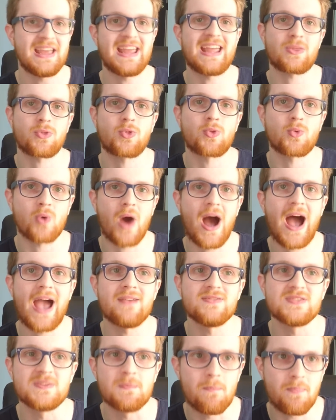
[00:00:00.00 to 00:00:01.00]
it
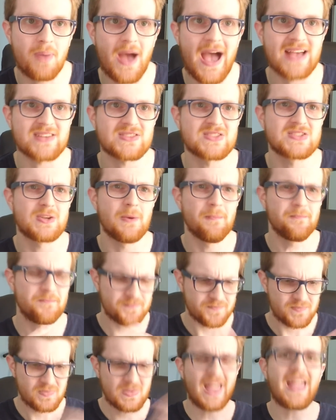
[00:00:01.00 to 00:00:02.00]
thrives best.
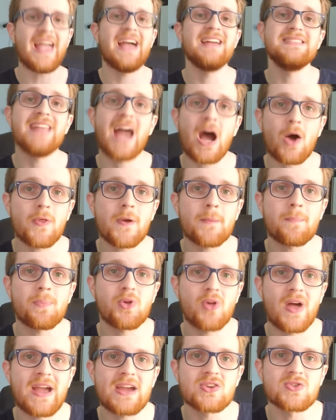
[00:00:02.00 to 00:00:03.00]
And now that
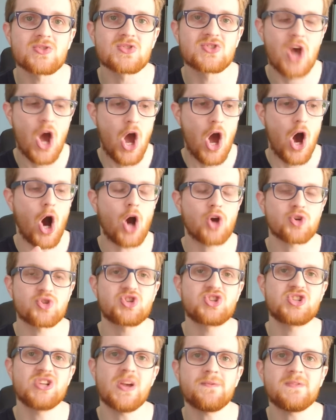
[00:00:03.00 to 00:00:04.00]
players are
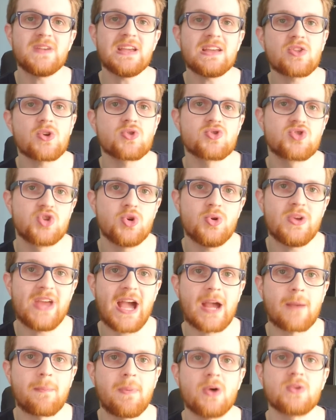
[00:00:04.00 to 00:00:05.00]
shifting their
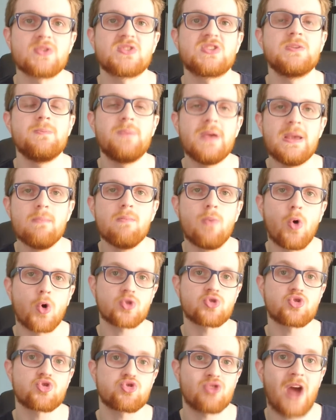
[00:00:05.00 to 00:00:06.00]
Zodiac builds to be
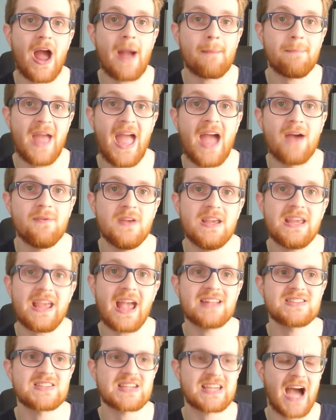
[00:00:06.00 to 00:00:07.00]
more trap heavy
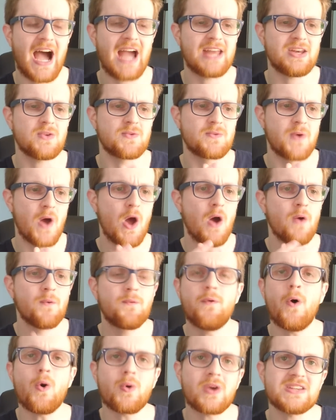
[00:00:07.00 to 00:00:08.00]
and to kind of
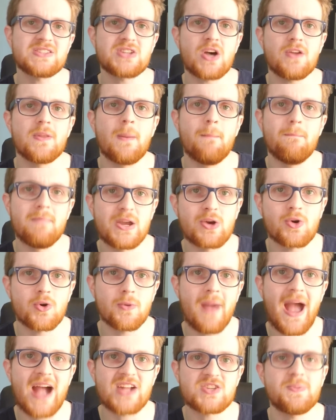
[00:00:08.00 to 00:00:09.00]
focus on the mirror
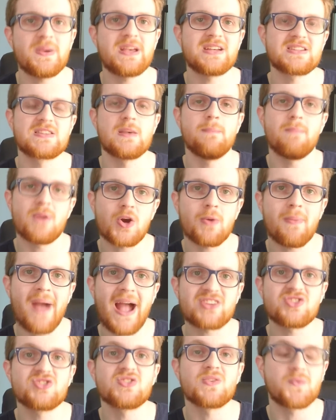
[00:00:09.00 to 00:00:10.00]
match, because the mirror
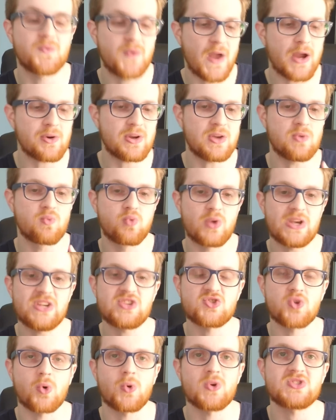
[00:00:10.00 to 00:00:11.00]
match is a very
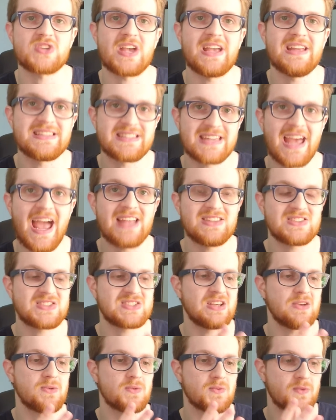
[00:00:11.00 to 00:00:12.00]
resource
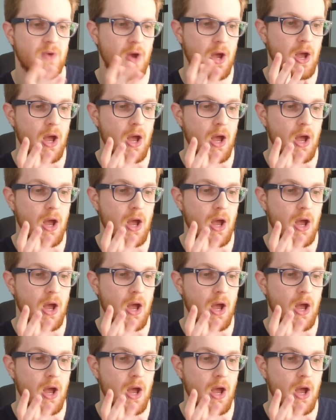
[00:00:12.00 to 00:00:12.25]
intensive